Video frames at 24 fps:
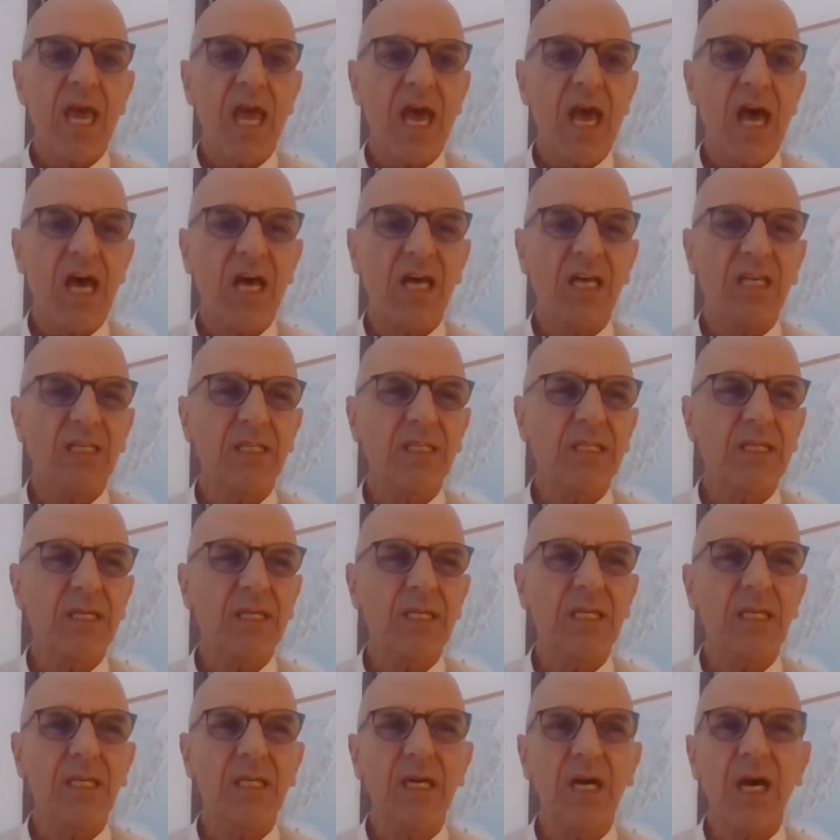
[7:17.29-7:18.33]
And
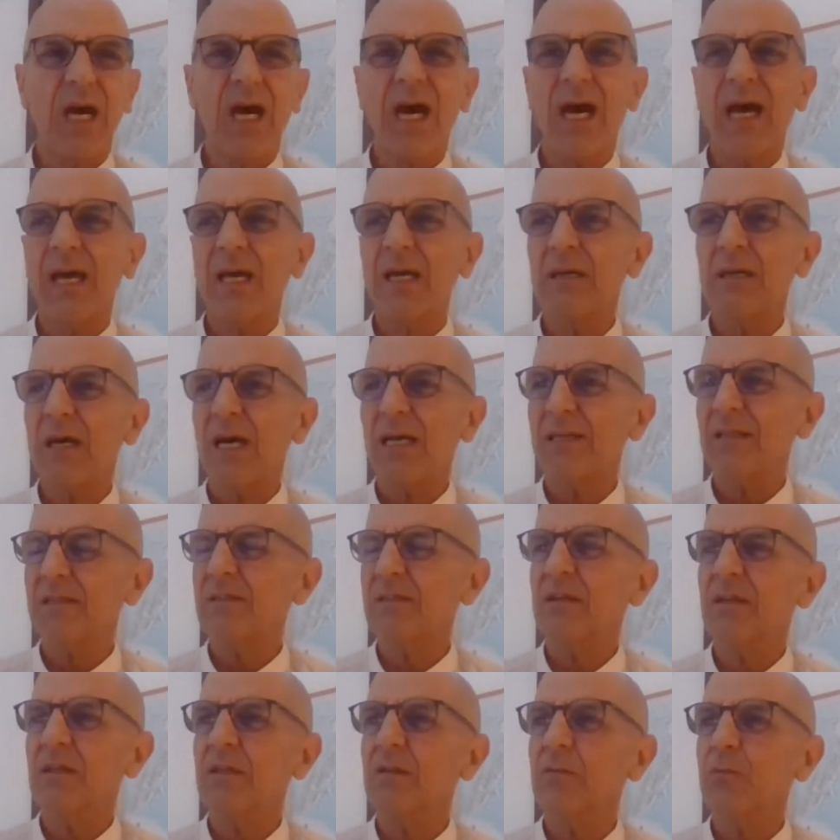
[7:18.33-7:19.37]
then at a
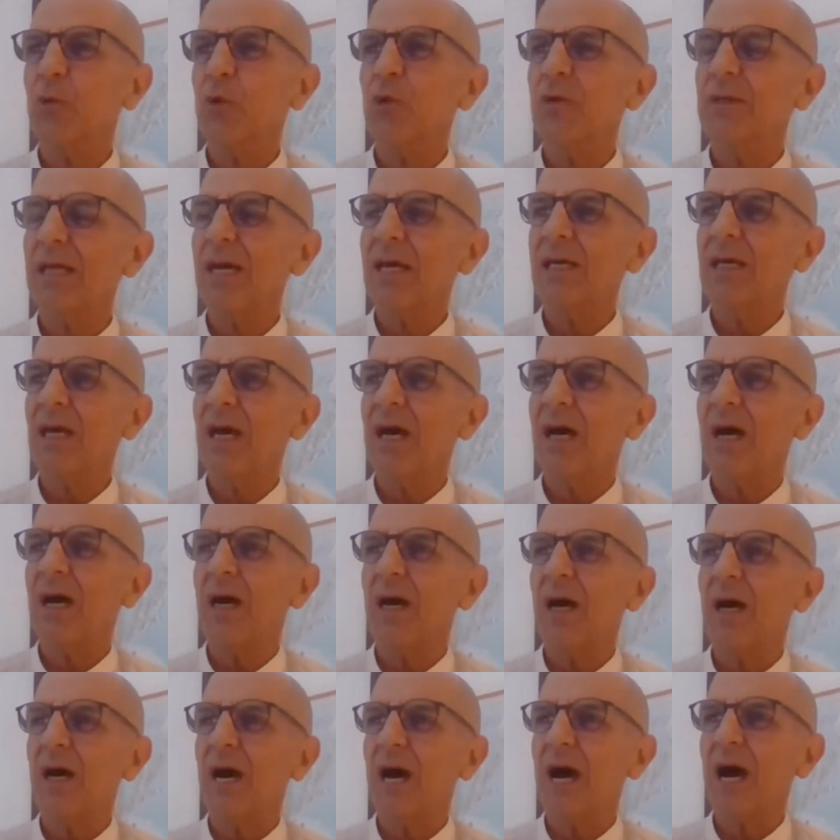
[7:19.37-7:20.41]
certain point, I
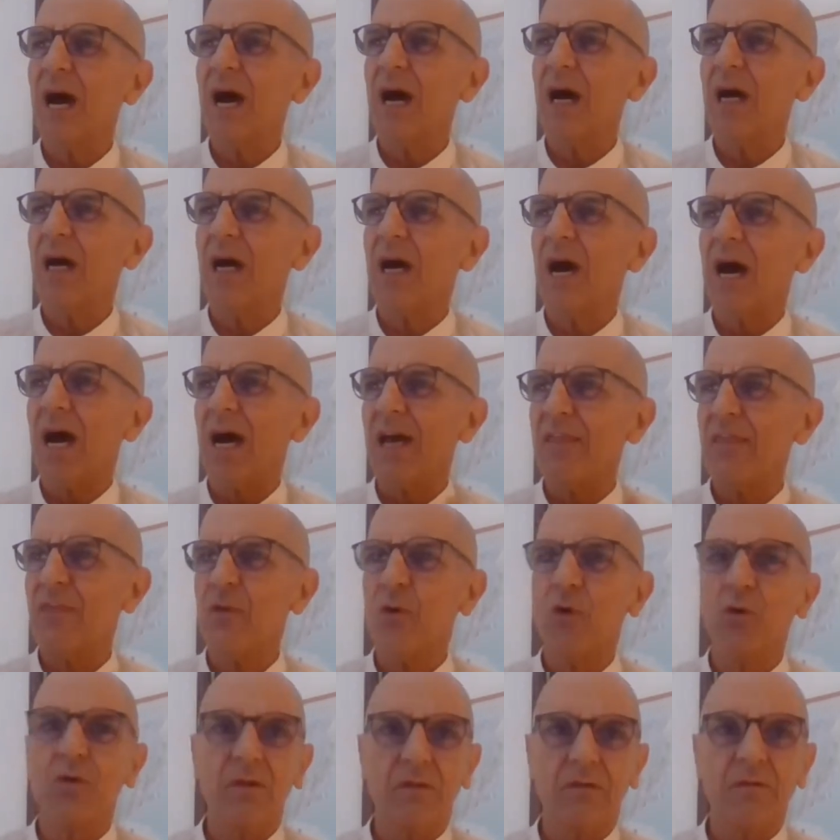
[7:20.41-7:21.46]

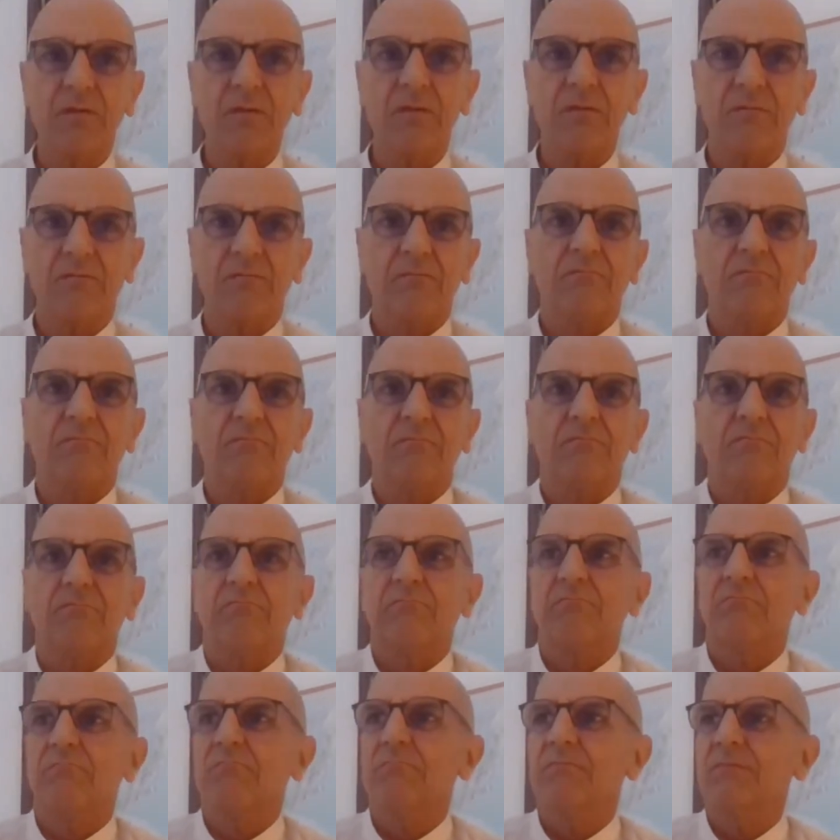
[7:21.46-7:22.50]
thought
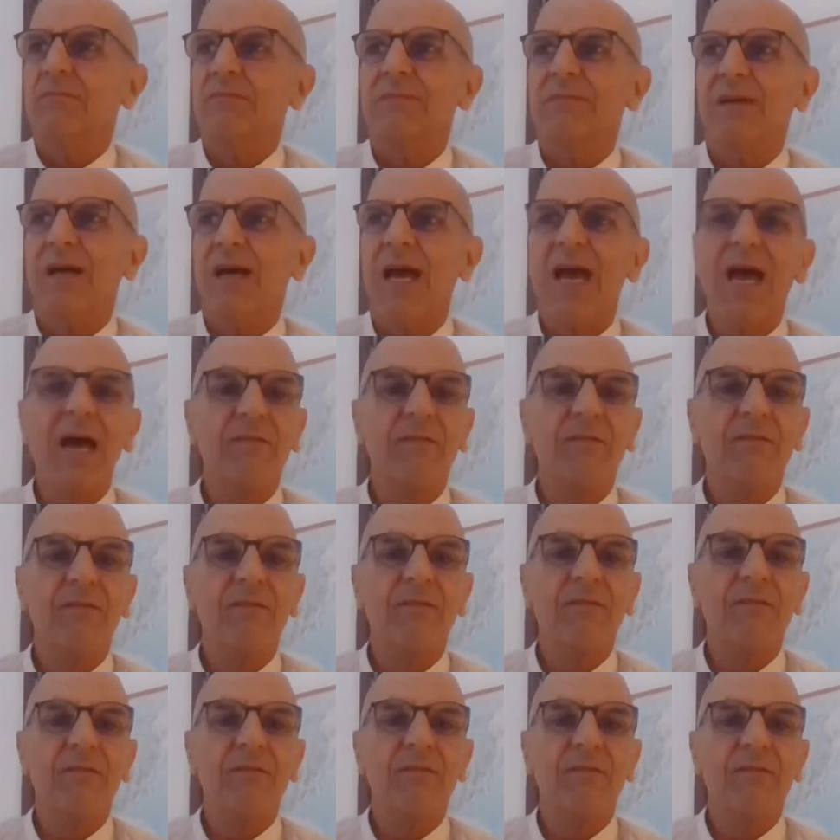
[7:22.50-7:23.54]
I have to
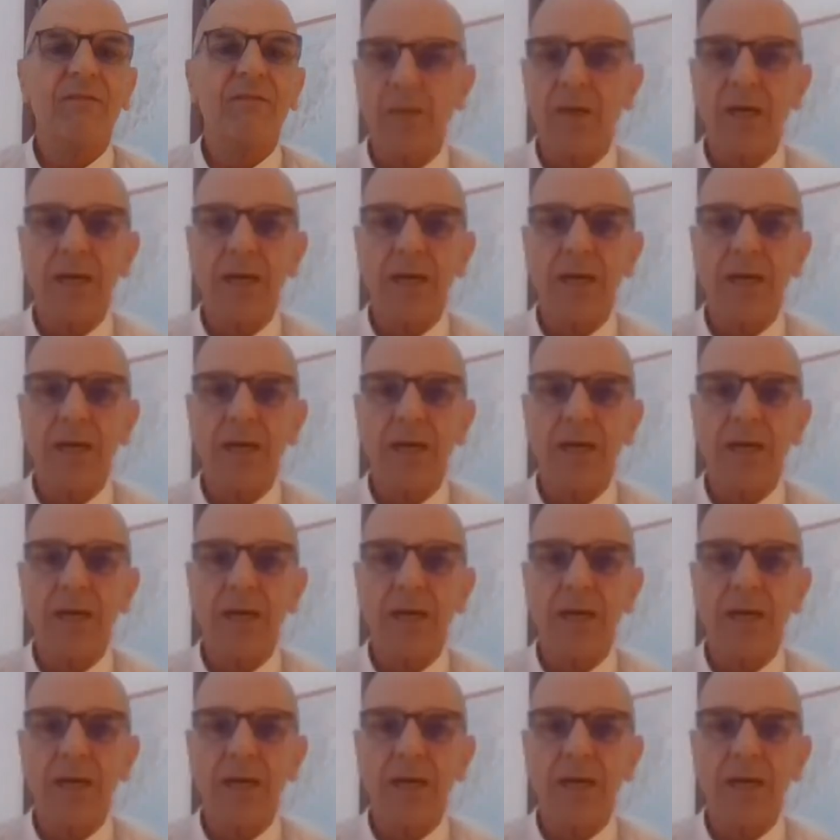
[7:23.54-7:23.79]
stop.